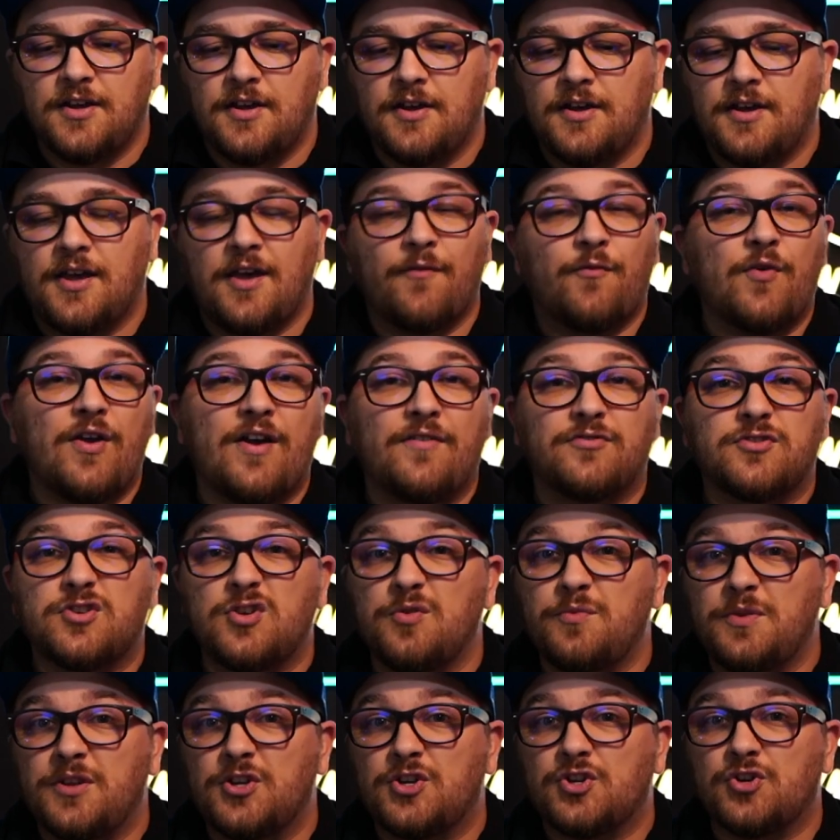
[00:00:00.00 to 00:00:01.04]
if we have too
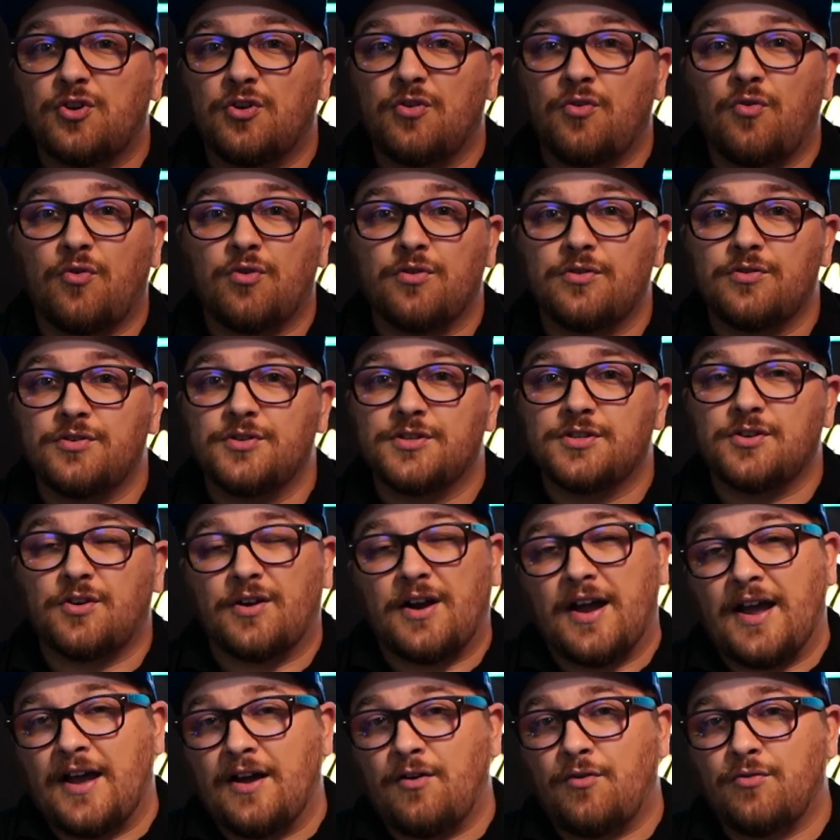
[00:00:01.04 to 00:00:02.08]
many shirt orders or
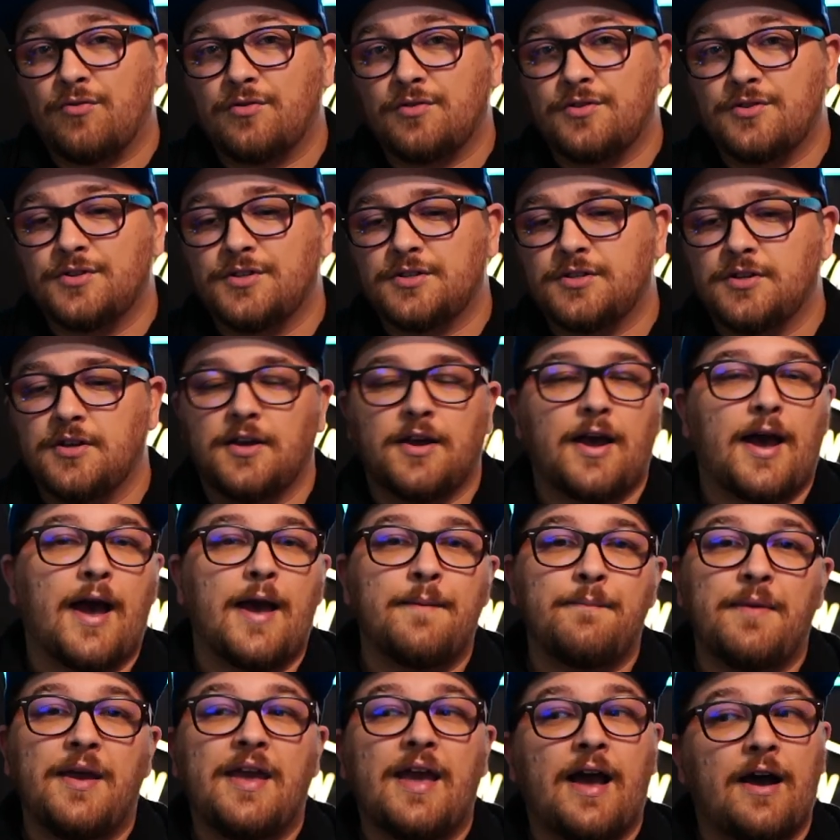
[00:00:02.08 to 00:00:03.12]
hat orders, I
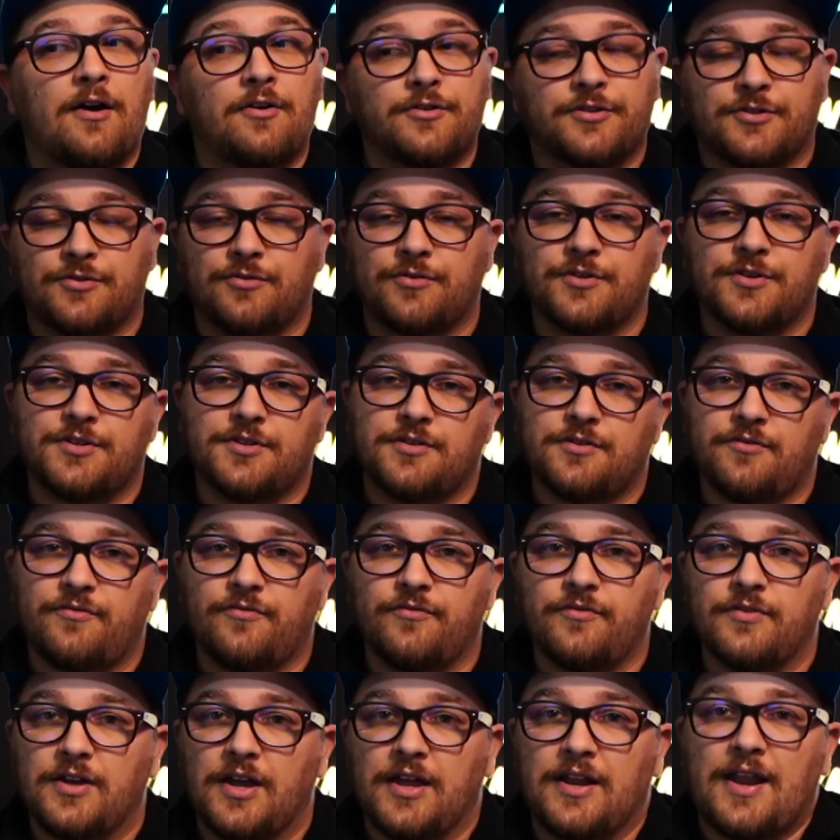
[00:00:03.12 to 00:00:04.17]
may outsource
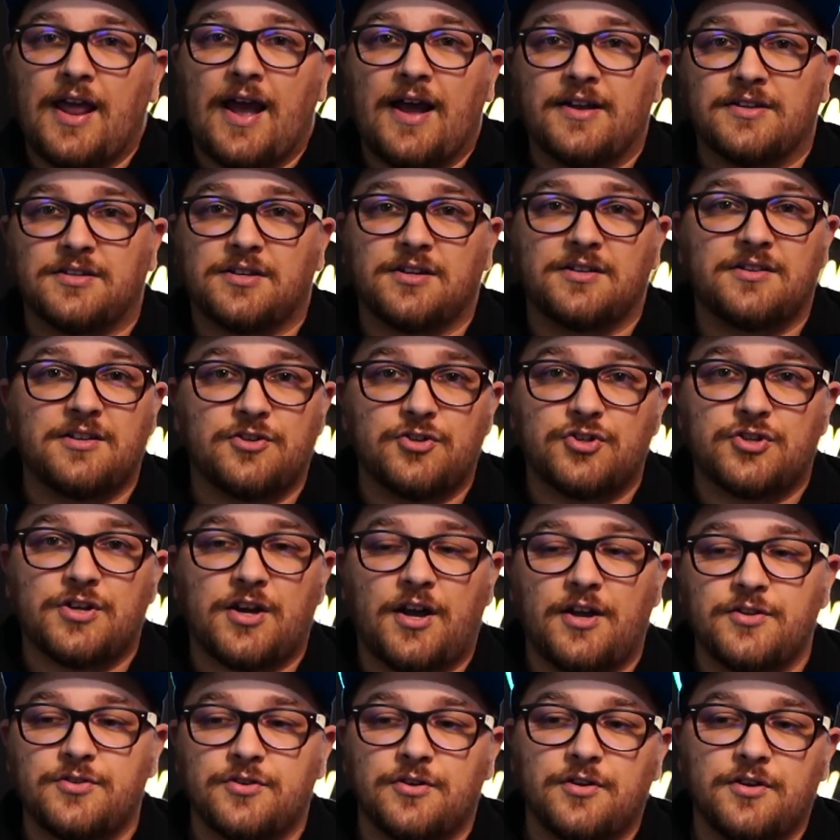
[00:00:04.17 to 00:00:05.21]
and ask a
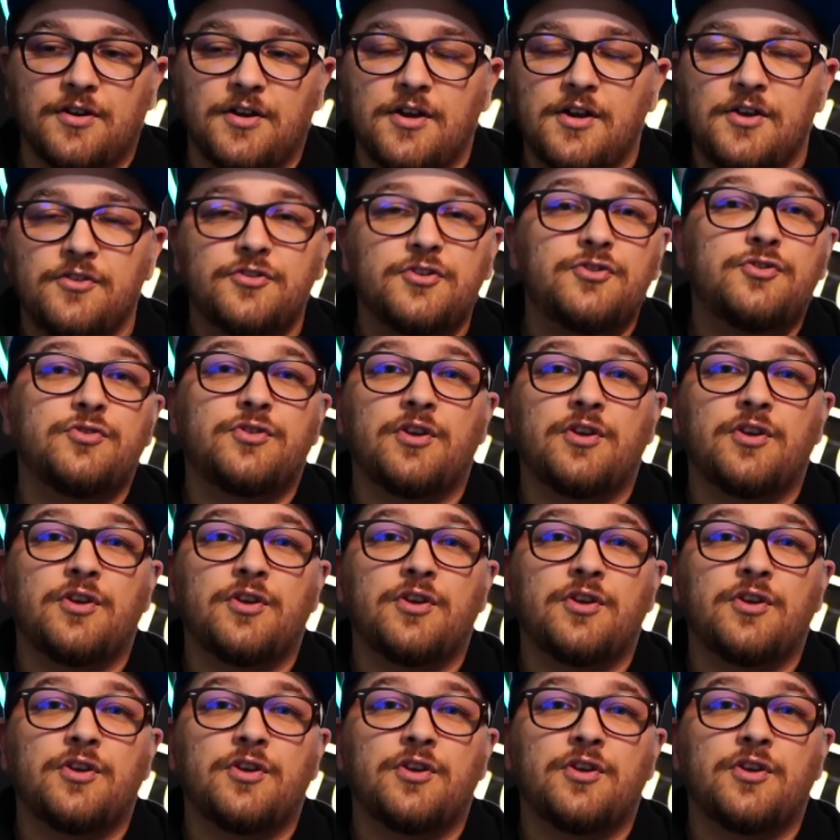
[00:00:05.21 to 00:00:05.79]
digitizer to do the